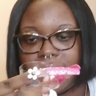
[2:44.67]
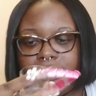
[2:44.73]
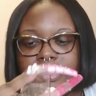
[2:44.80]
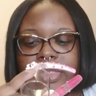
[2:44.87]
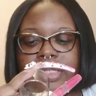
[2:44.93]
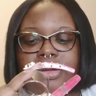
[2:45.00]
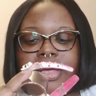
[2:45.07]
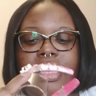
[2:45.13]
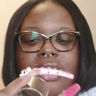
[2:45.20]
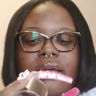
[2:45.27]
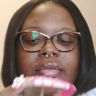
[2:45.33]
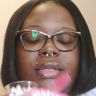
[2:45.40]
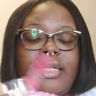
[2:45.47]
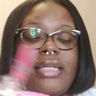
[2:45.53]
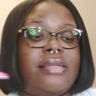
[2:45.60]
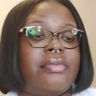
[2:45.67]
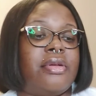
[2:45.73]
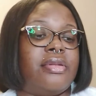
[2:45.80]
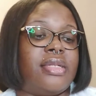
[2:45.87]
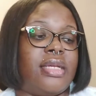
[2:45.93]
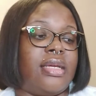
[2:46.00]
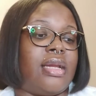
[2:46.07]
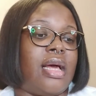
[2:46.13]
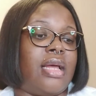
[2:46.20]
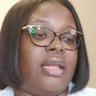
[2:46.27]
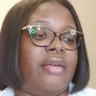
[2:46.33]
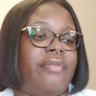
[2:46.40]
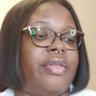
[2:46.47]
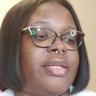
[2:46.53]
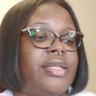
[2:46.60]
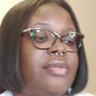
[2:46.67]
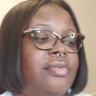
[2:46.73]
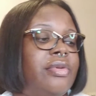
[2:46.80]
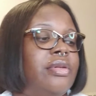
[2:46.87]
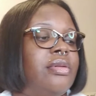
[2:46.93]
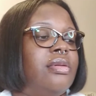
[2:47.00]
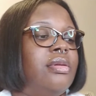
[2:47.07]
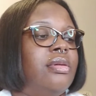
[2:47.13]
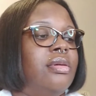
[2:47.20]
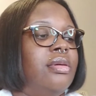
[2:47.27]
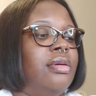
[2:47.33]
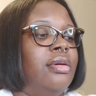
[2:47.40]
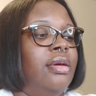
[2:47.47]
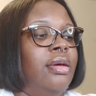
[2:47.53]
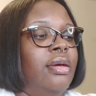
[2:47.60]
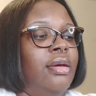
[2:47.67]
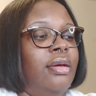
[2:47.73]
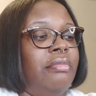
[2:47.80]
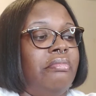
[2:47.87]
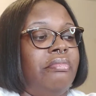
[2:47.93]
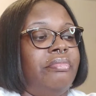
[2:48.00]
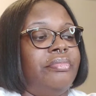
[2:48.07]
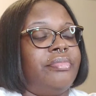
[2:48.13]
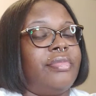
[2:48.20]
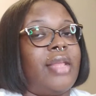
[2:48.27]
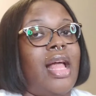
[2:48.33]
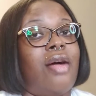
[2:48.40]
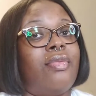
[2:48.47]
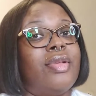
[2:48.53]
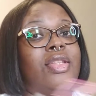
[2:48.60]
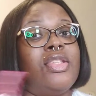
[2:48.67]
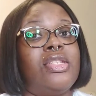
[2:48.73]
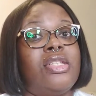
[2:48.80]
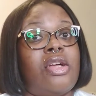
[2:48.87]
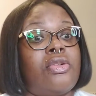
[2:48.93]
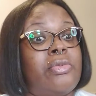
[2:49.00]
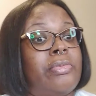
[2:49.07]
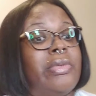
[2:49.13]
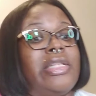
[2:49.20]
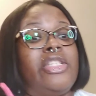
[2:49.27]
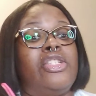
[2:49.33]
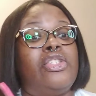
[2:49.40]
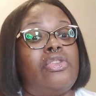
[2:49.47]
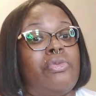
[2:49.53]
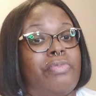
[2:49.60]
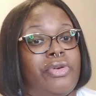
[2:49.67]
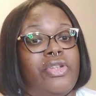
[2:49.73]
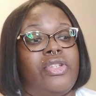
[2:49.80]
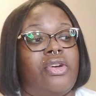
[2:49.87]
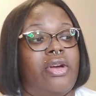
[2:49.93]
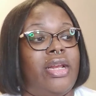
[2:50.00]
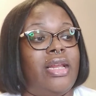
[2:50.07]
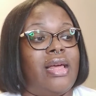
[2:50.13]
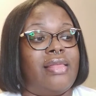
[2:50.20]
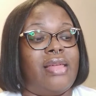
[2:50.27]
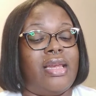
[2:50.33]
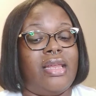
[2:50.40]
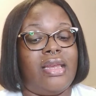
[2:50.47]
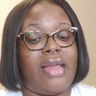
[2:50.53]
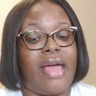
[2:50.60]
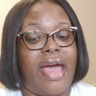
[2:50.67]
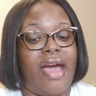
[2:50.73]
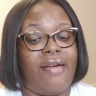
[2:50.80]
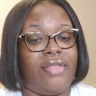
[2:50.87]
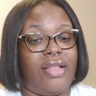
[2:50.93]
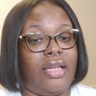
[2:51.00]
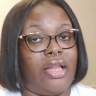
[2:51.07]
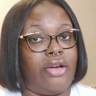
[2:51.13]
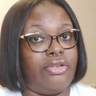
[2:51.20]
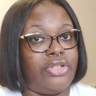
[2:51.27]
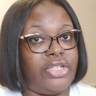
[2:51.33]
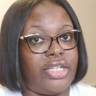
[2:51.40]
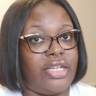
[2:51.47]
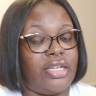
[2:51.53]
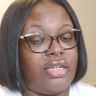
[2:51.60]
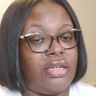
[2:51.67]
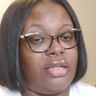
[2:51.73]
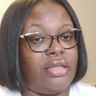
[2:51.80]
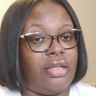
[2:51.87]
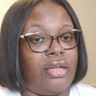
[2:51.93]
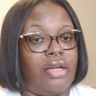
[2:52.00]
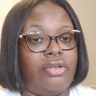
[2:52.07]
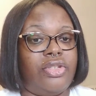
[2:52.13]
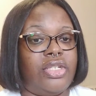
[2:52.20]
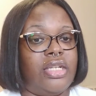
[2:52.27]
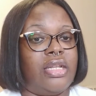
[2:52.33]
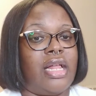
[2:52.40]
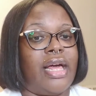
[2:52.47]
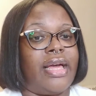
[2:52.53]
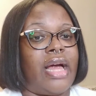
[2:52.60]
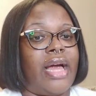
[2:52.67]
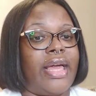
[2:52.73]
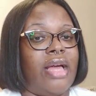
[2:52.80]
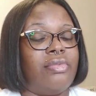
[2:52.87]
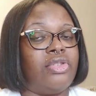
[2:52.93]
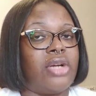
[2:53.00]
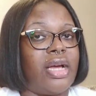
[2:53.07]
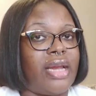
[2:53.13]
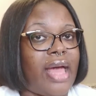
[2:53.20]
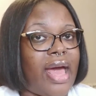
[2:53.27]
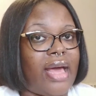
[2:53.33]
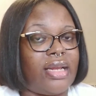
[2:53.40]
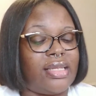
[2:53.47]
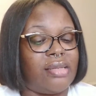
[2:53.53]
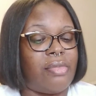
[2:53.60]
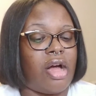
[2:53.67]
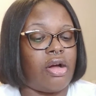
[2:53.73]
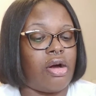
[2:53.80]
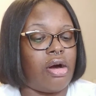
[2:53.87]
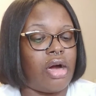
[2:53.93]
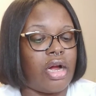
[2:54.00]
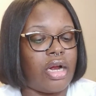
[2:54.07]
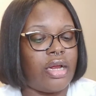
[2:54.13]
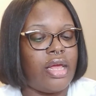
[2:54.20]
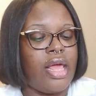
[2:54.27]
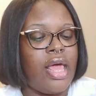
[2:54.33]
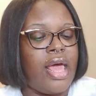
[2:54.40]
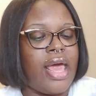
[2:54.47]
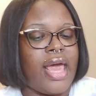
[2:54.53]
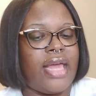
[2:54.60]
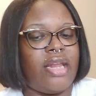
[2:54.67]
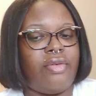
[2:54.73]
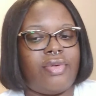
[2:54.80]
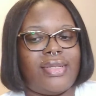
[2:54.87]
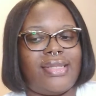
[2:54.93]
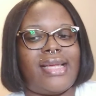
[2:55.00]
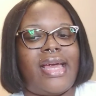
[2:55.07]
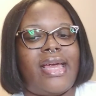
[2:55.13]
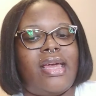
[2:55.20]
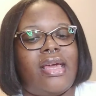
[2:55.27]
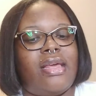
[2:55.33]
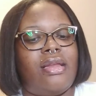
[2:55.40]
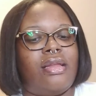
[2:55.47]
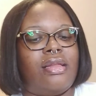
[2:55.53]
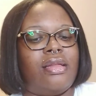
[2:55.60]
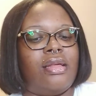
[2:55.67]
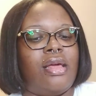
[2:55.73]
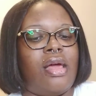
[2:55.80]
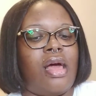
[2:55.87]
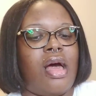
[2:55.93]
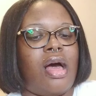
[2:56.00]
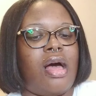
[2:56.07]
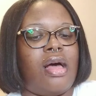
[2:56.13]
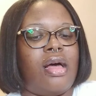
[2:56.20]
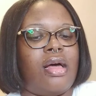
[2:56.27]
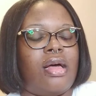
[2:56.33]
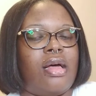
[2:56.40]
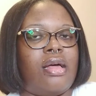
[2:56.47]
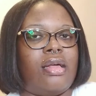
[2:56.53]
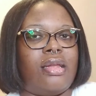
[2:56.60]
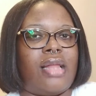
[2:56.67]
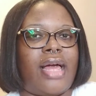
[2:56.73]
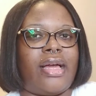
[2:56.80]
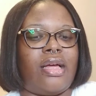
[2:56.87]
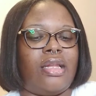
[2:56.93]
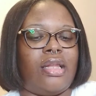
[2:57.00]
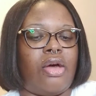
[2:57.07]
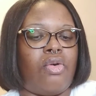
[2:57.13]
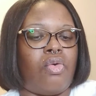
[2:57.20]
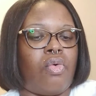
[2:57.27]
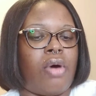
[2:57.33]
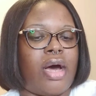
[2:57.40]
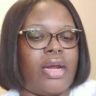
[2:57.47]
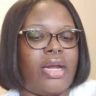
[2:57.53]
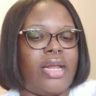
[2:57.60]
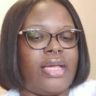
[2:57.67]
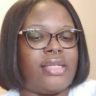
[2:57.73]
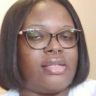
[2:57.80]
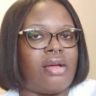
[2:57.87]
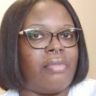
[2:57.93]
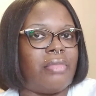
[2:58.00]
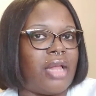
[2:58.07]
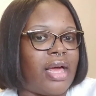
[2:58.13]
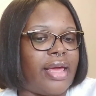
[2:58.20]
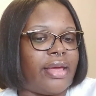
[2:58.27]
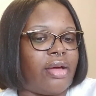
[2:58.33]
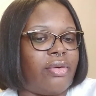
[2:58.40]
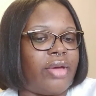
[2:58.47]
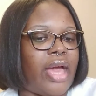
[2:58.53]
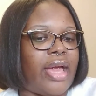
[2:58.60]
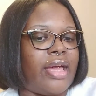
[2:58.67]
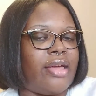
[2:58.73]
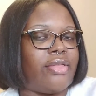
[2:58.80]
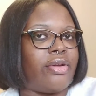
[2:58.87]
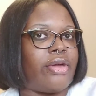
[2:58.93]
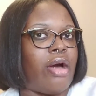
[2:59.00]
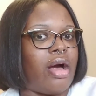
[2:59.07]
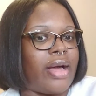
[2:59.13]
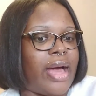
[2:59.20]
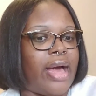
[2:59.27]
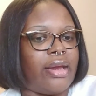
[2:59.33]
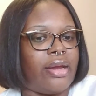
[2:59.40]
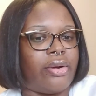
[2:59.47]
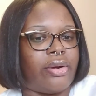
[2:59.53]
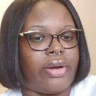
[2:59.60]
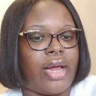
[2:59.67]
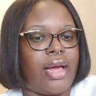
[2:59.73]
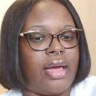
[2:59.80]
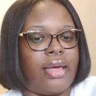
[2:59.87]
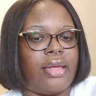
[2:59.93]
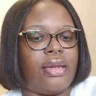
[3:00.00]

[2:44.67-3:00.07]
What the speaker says: So yeah, this smells good. I love this one. I was so super salty that they didn't have the lotion. The lotion, like, I kept trying to add it to my cart, and it was saying like a low quantity. So I'm like, okay, either y'all got it or not.